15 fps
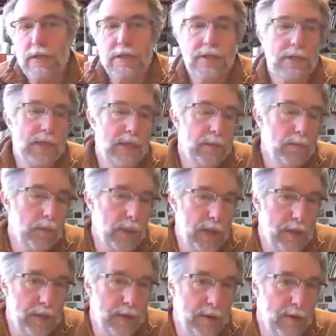row we can see
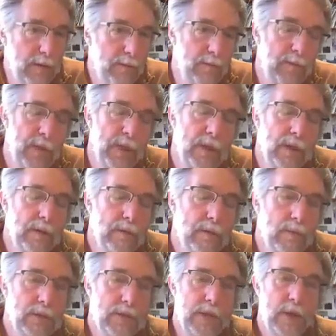Blender,
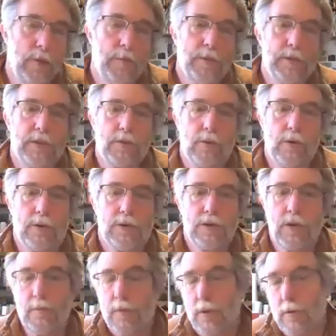which is the open
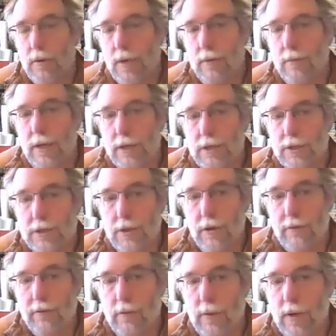source computer animation
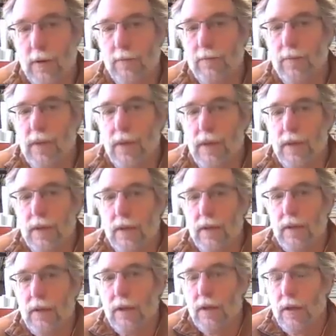software.
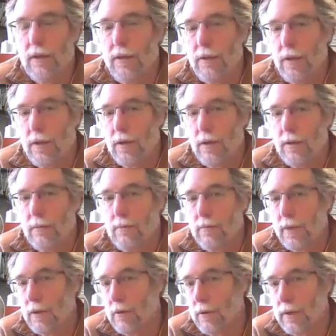
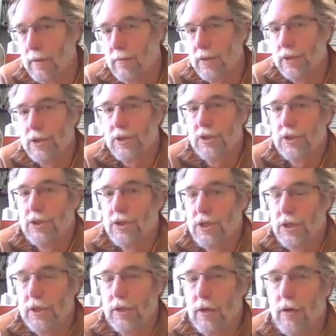The middle image is
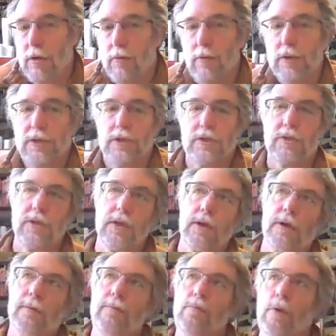GDAL, which is
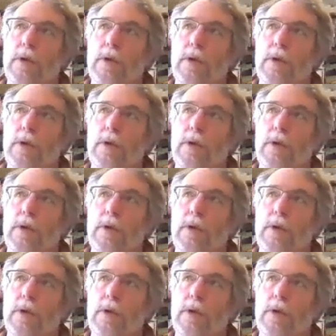